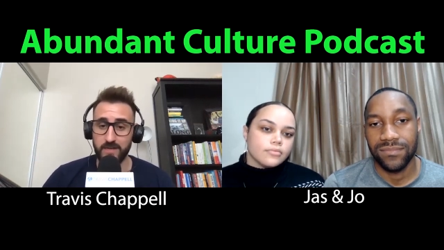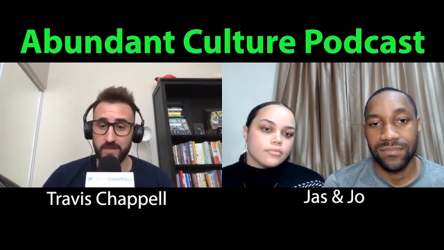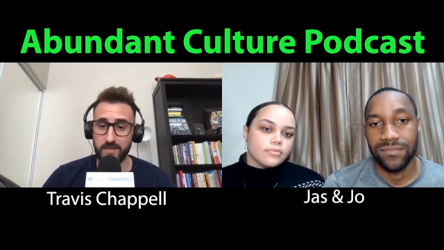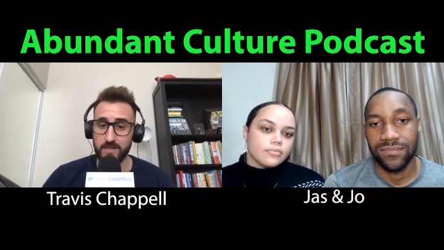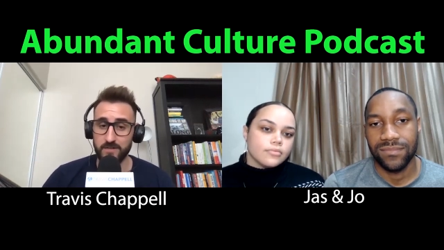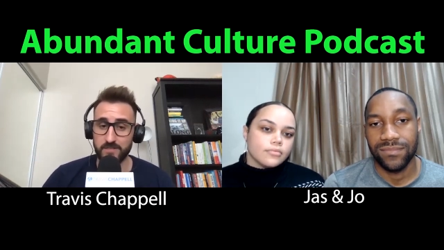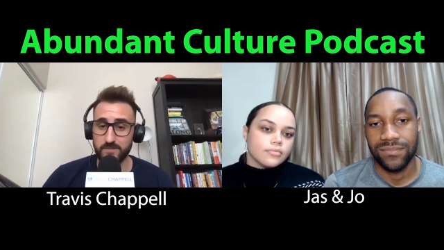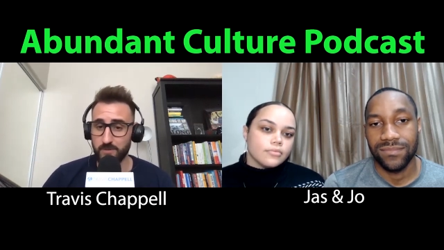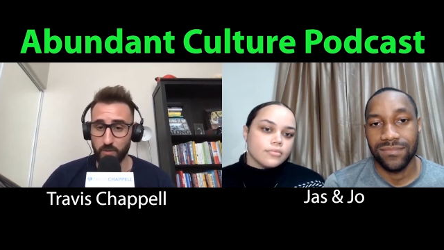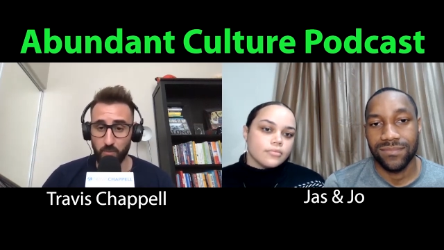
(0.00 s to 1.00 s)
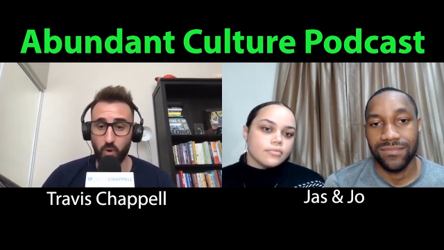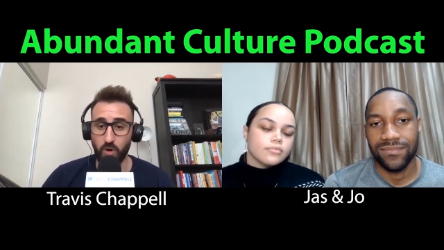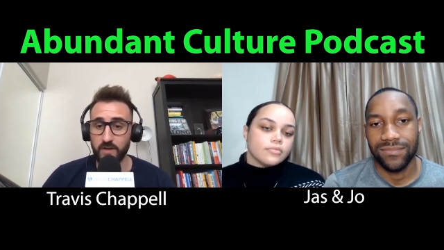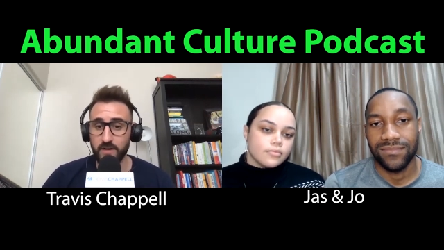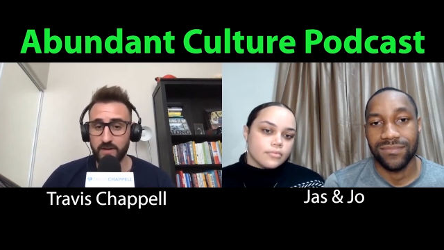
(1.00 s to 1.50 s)
Speaker 1: years or more,
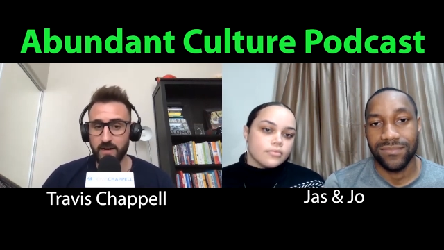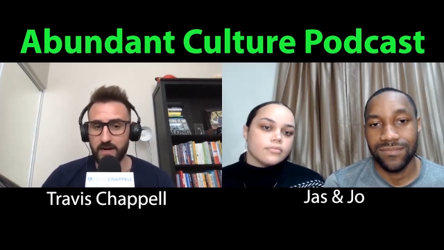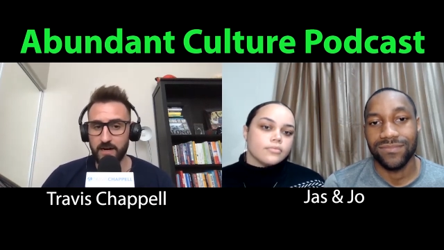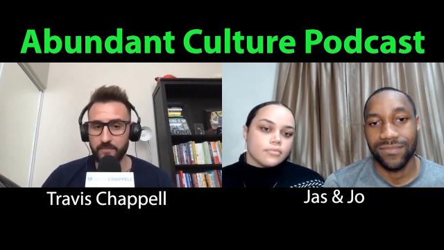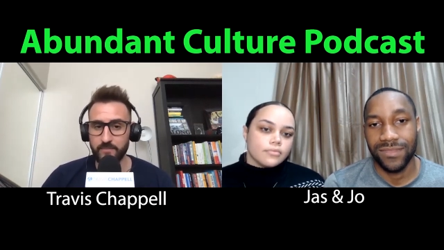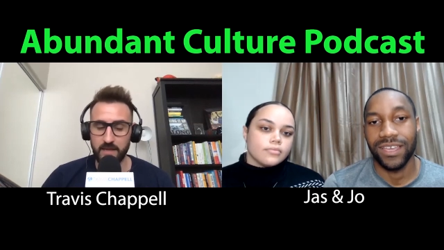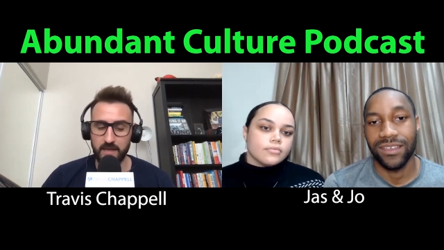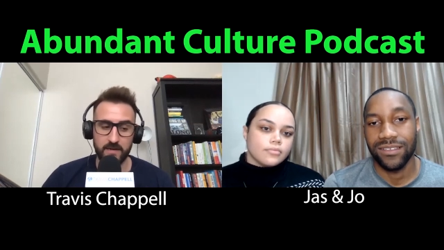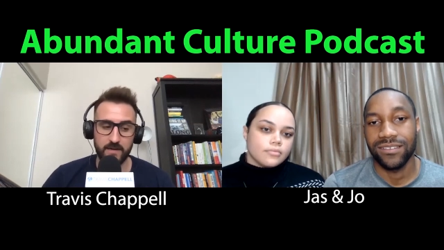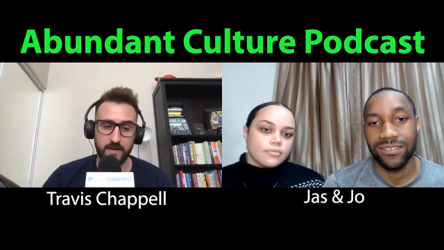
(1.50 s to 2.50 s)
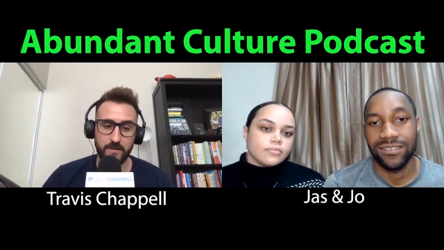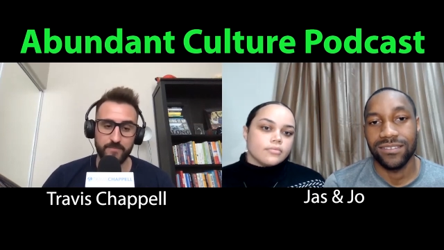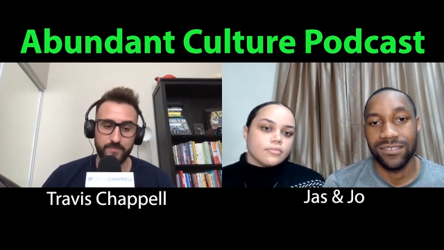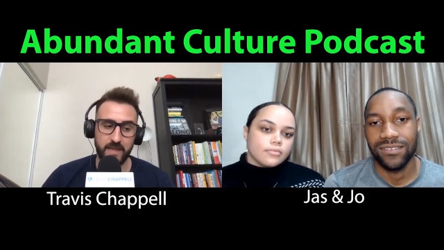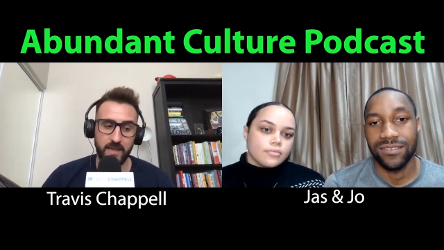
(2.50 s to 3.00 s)
um, and um,
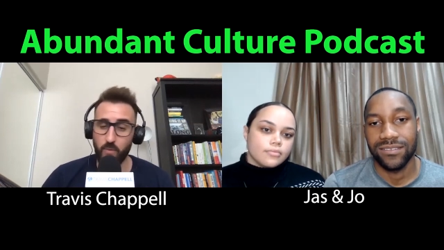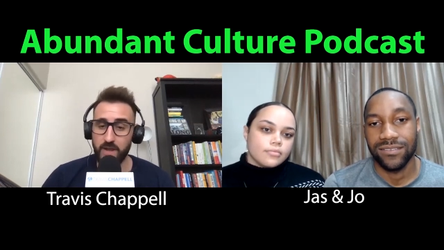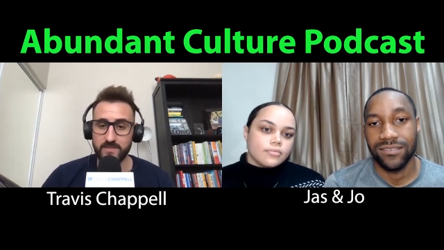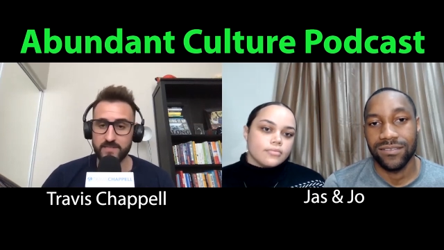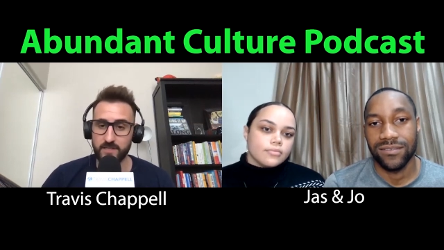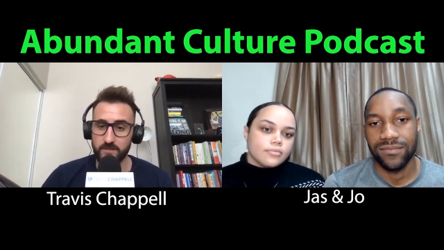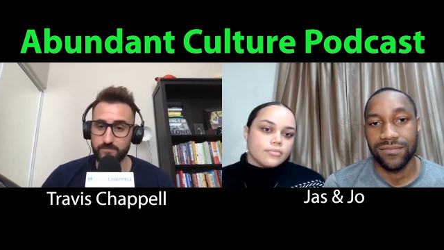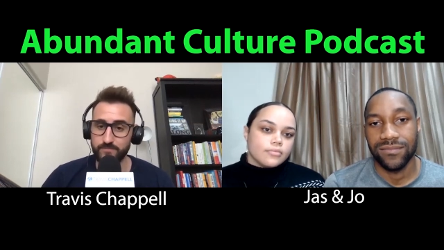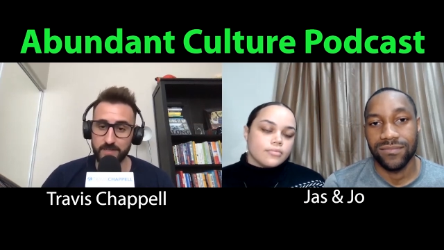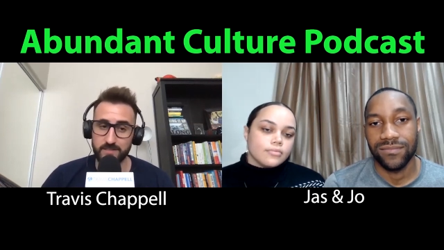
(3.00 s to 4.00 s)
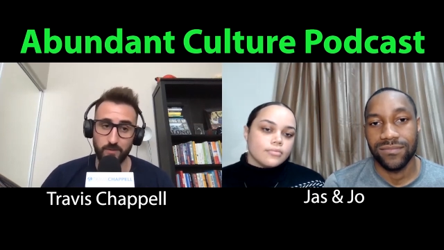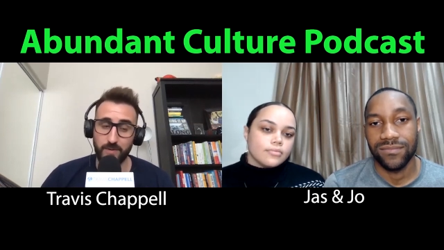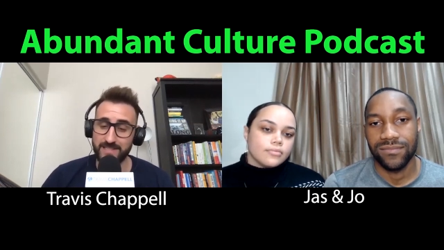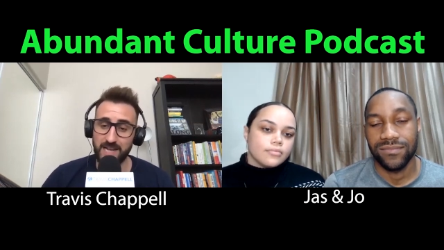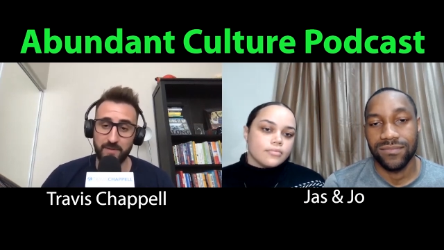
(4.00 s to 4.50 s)
and wait until it's the right
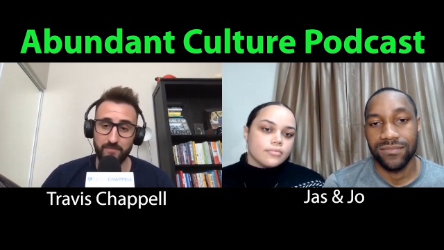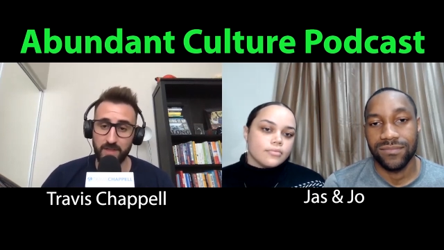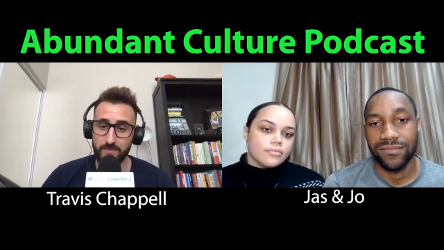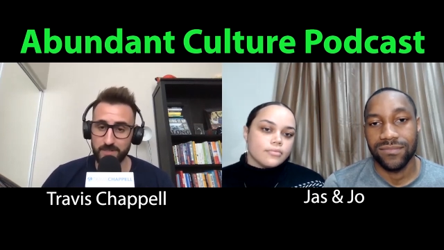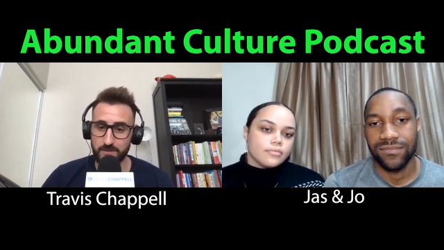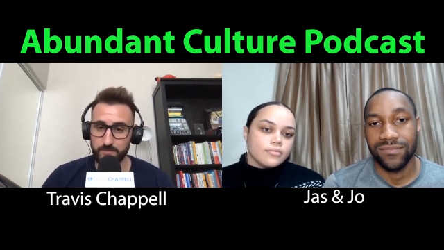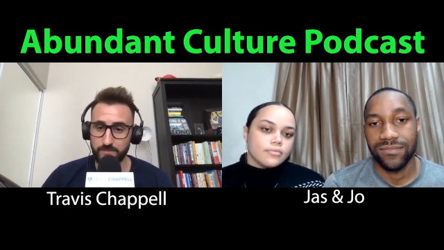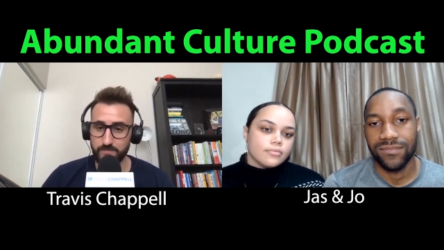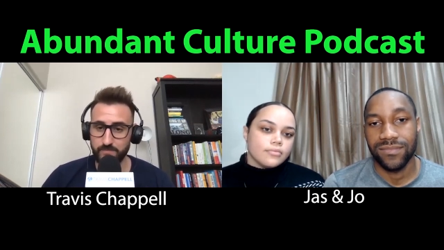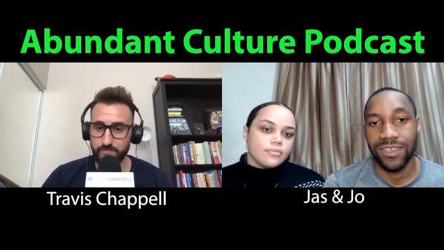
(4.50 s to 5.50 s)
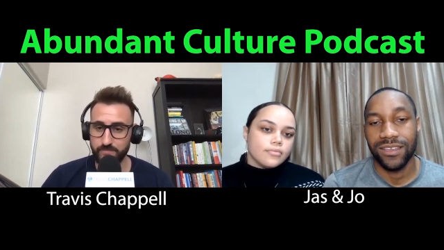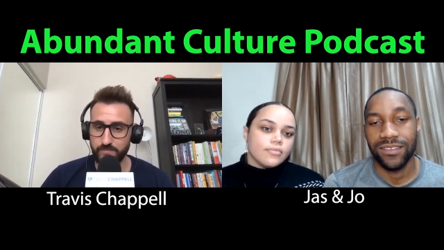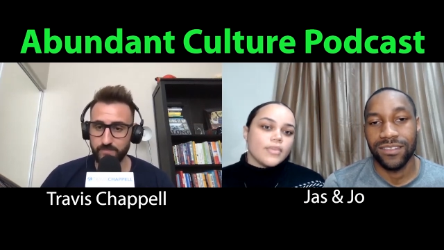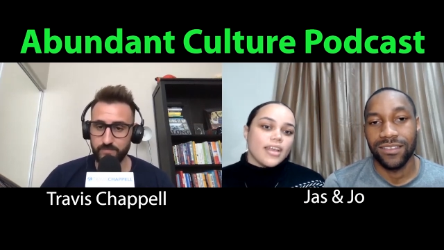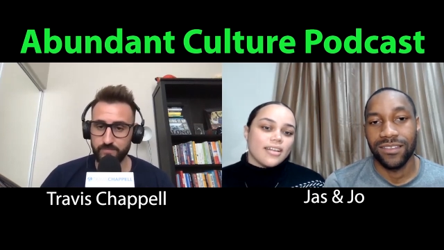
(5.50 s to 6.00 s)
timing for them too. Yeah.
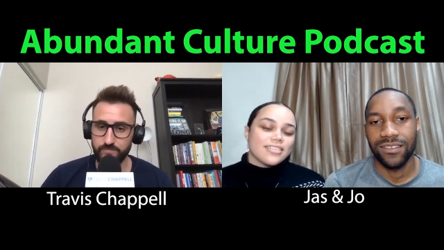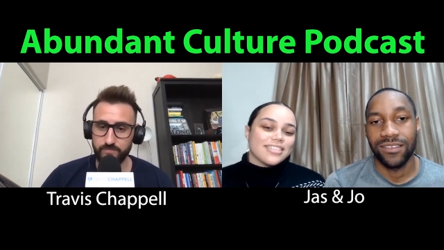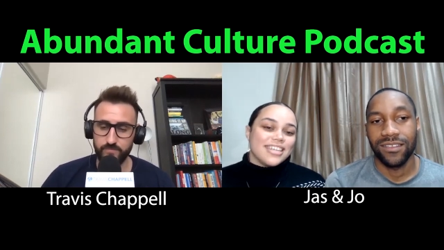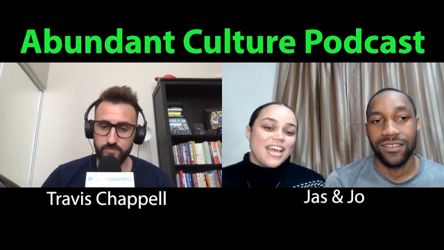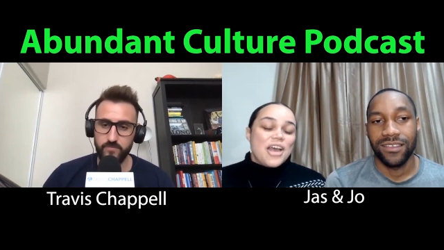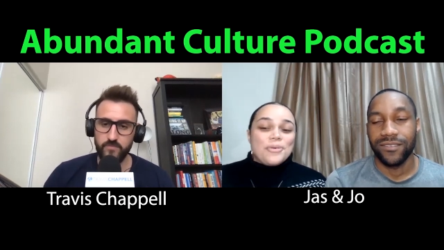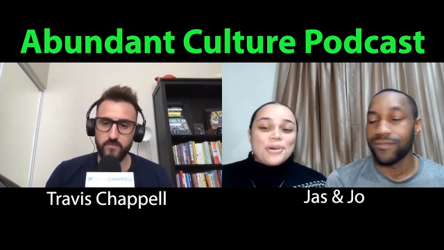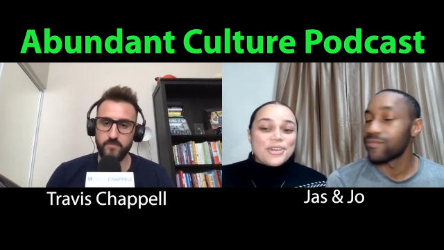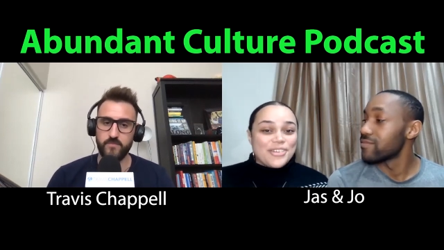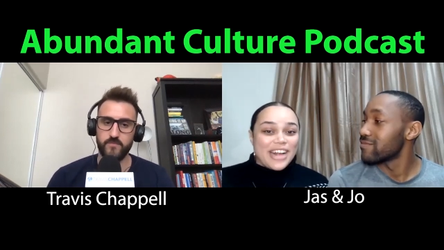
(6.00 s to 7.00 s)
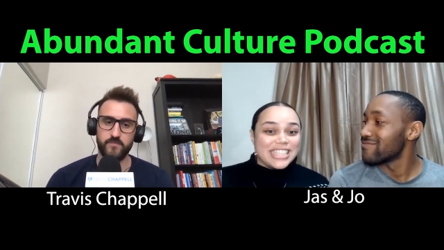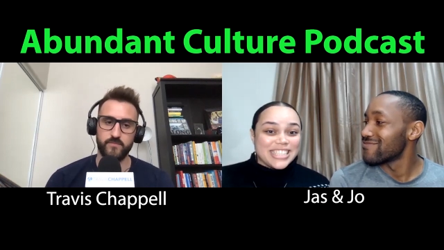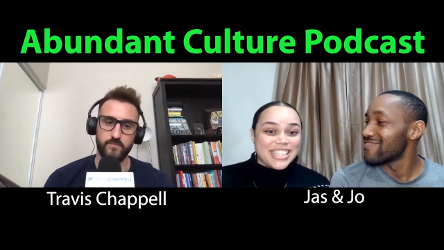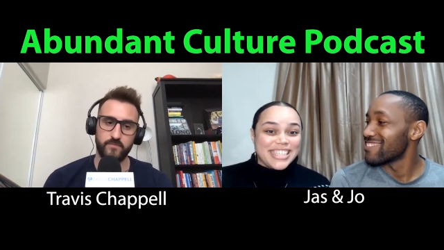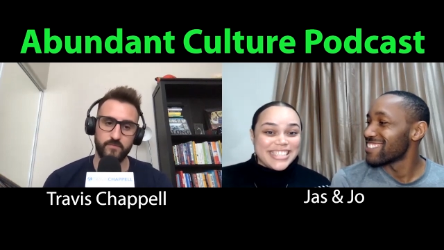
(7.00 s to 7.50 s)
Speaker 2: Yeah. Well,
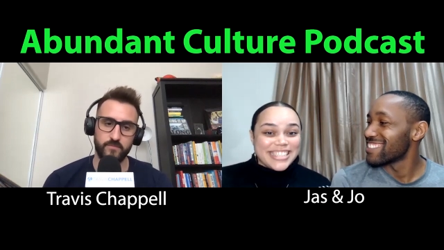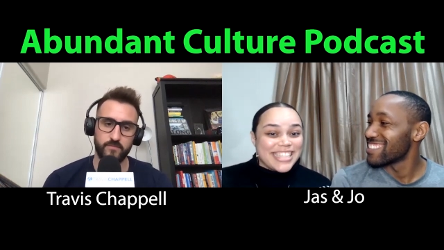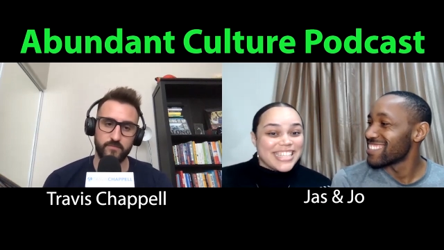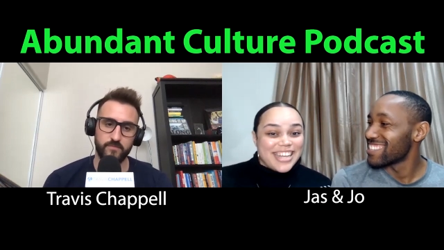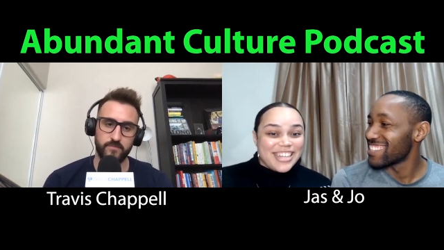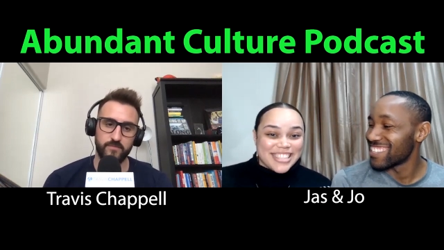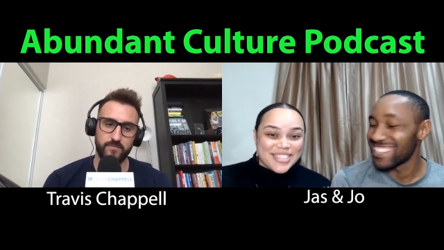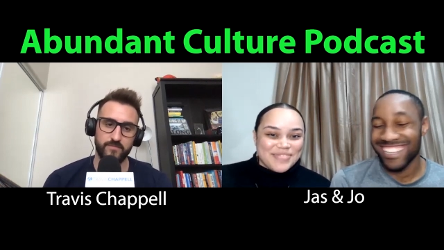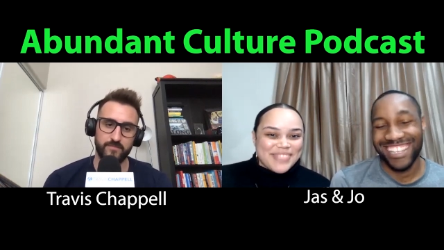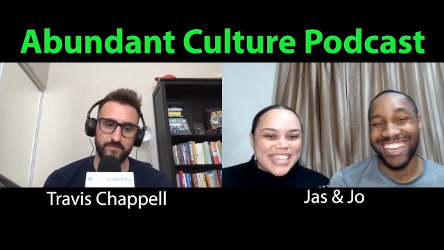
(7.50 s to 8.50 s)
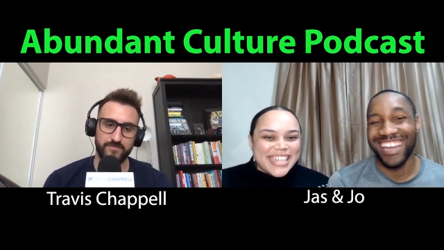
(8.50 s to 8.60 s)
congratulations. That's awesome. Yeah,